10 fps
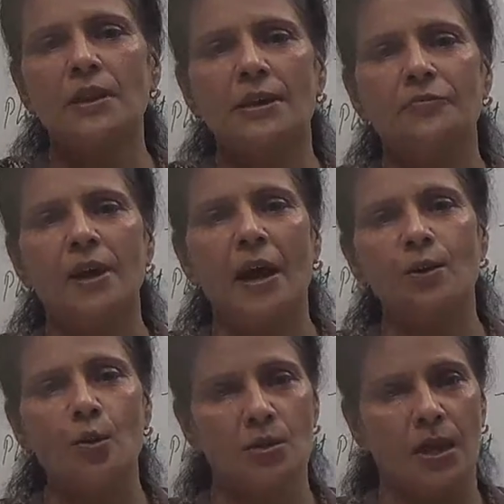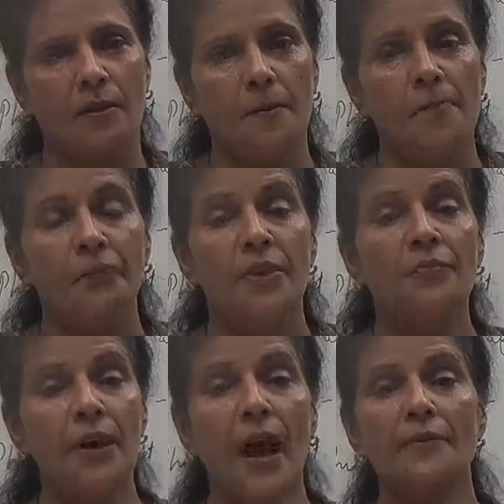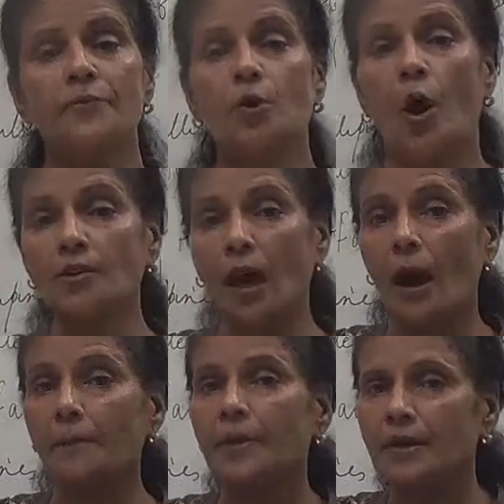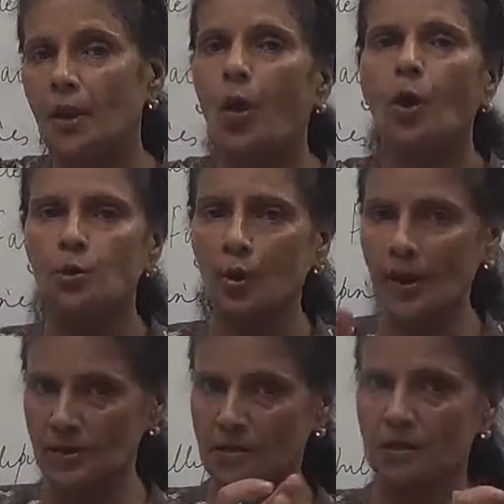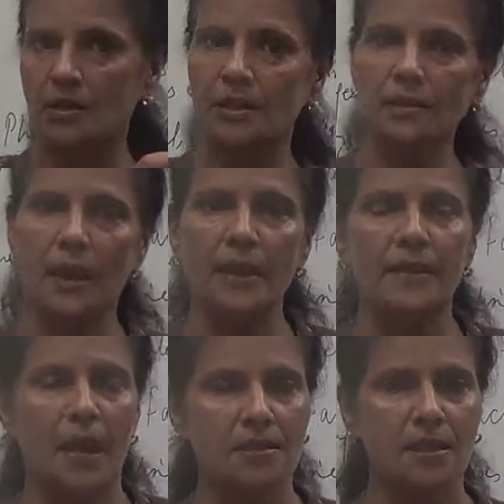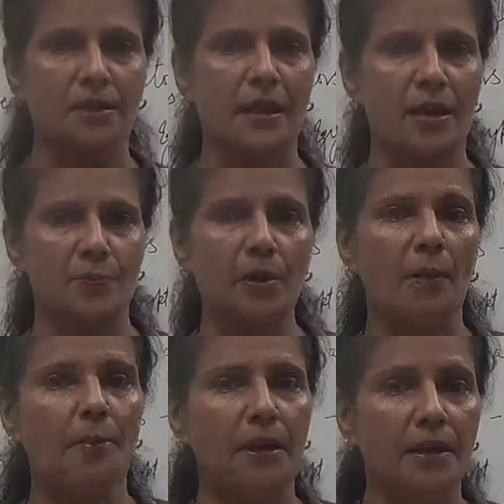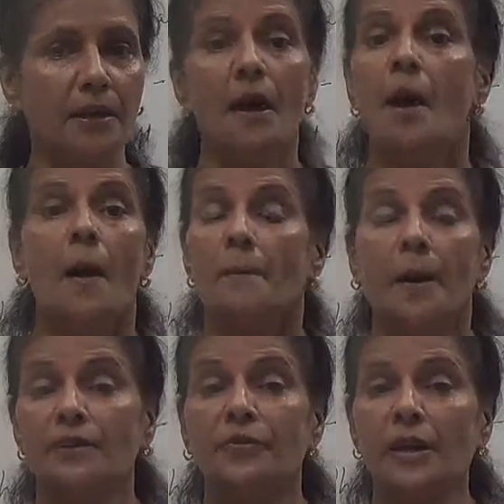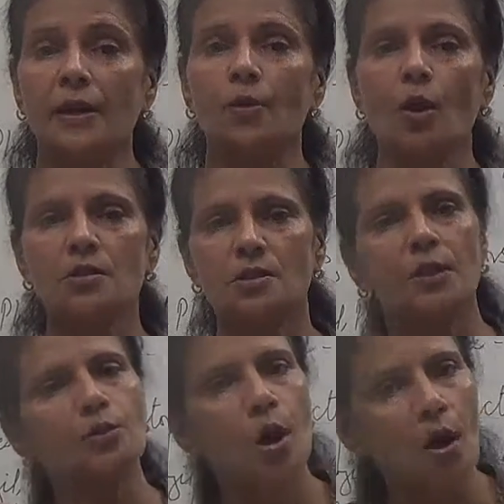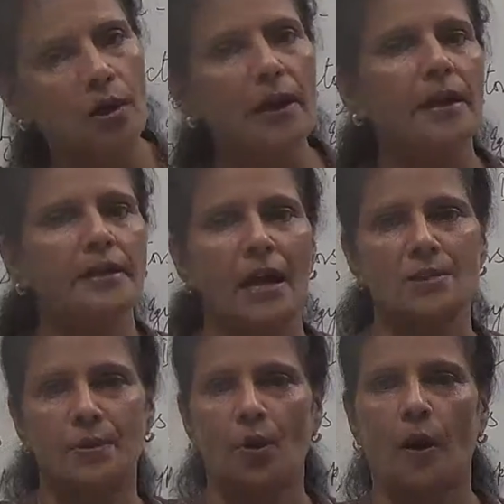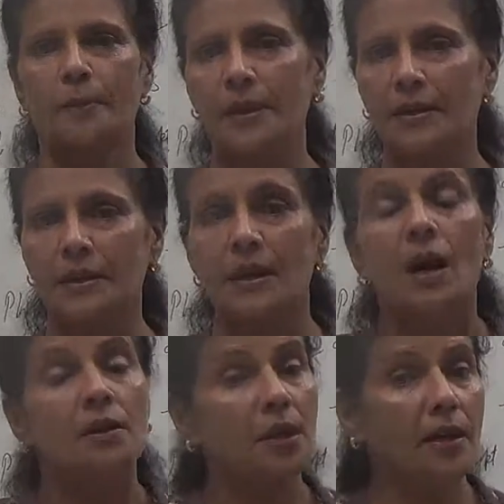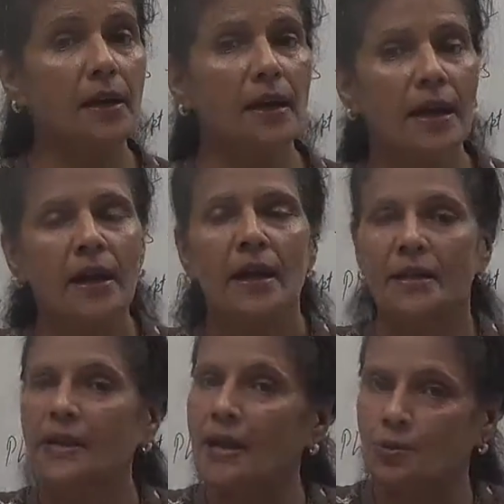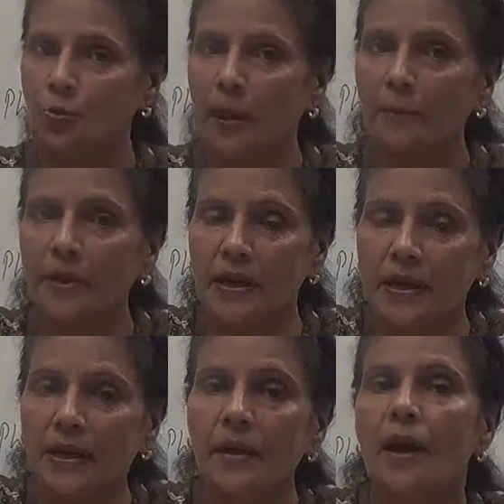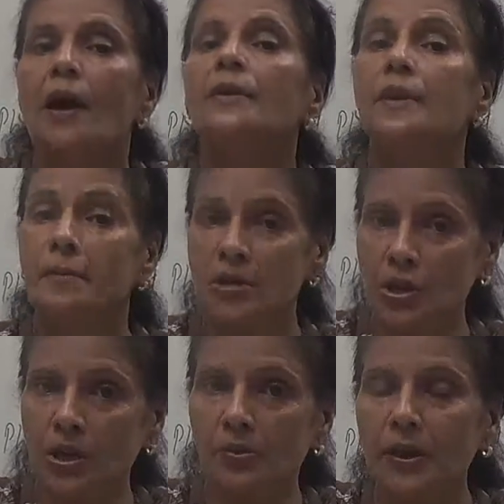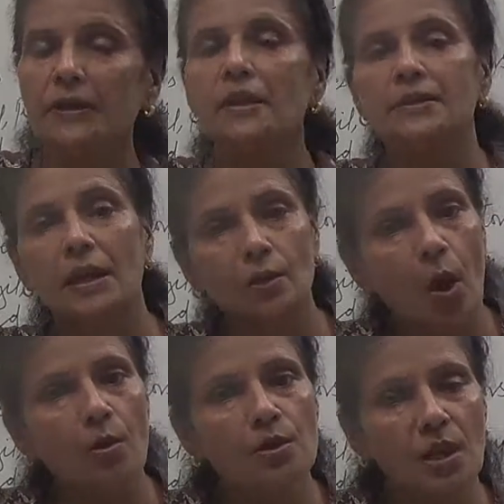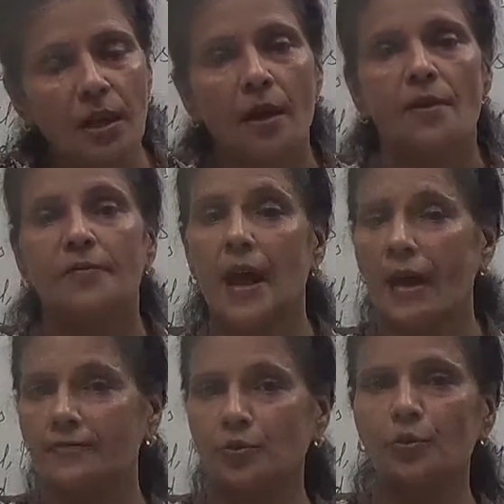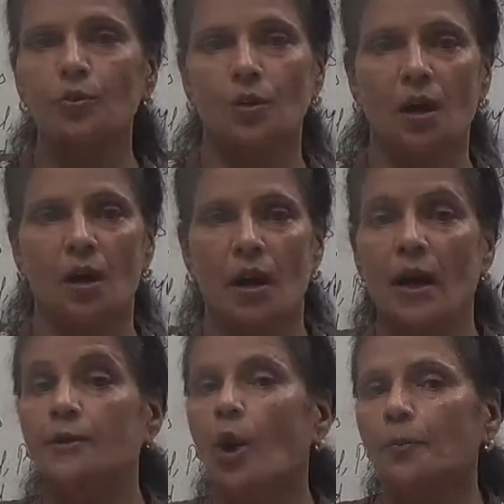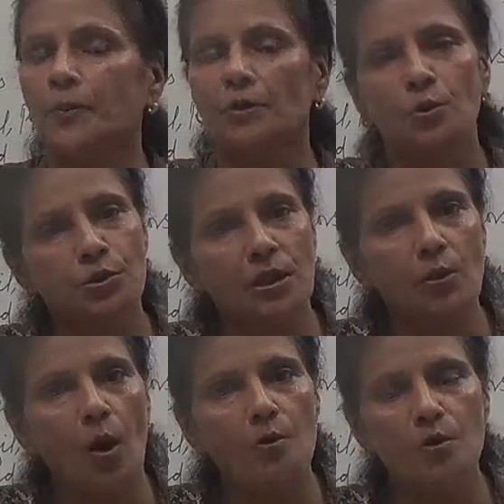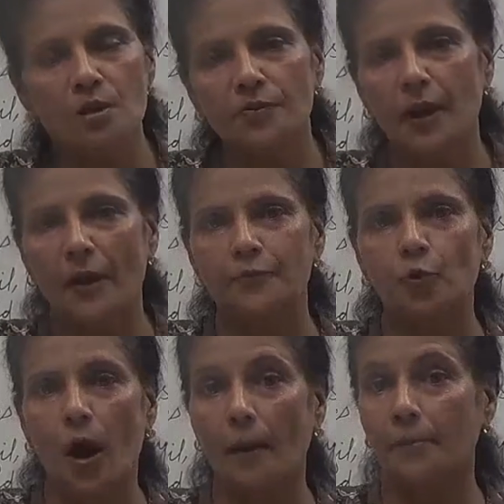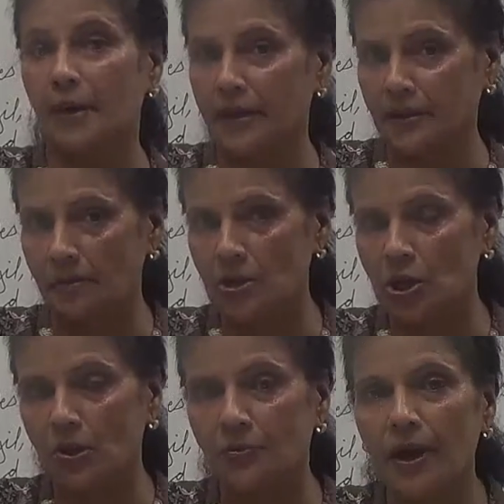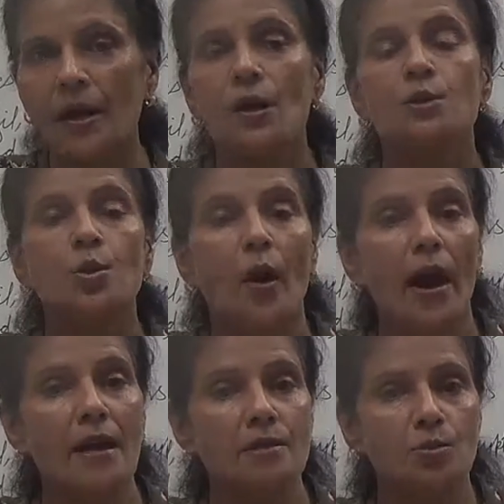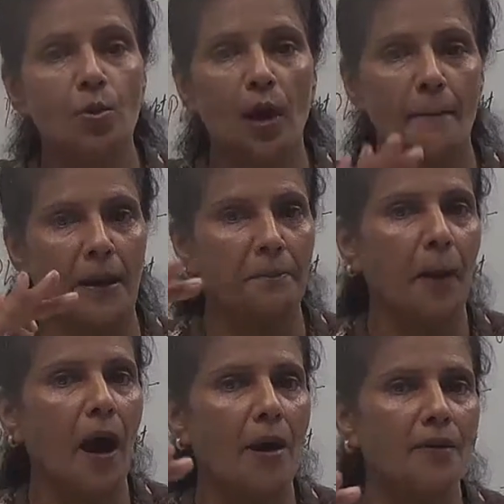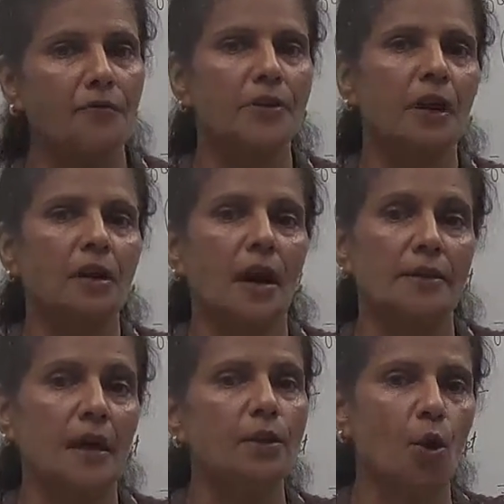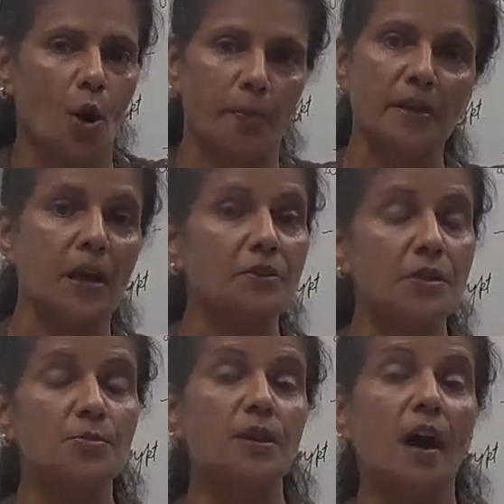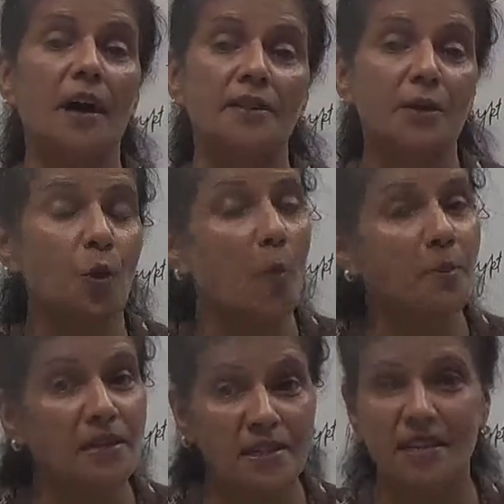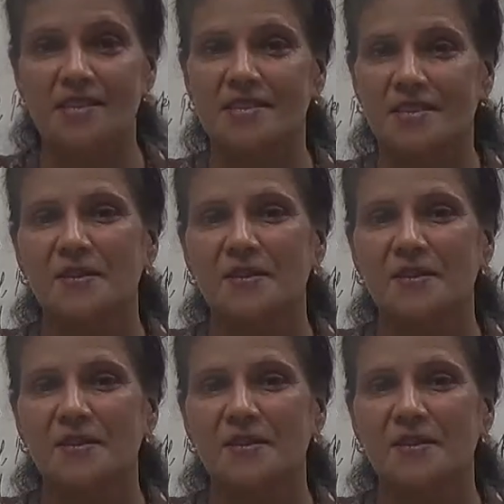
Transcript: that we are using. We have not upgraded, although in certain areas it has been upgraded, but we cannot say thoroughly it has been upgraded. Thoroughly, it has to be upgraded. The machinery, the technology, we have to adopt the new technologies, we have to upgrade the machinery so as to come at par with the other European countries, with the other competitors.